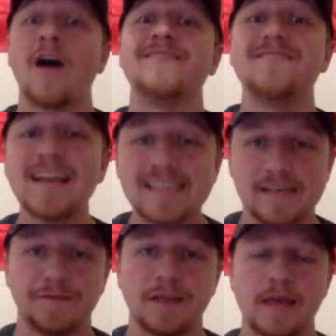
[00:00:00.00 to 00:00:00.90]

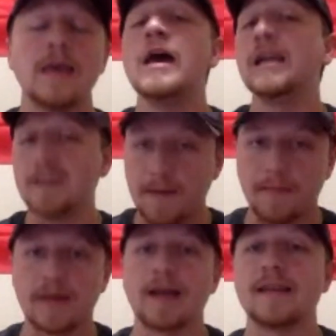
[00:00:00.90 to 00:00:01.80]
offensively to be
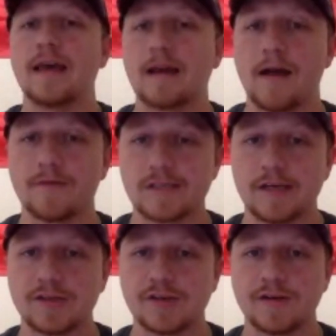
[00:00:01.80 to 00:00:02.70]
able to get into that
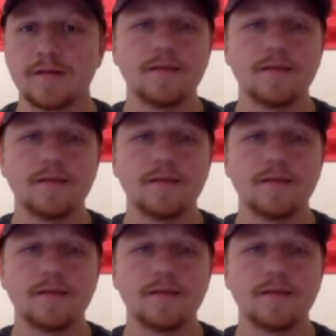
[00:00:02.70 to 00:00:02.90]
conversation.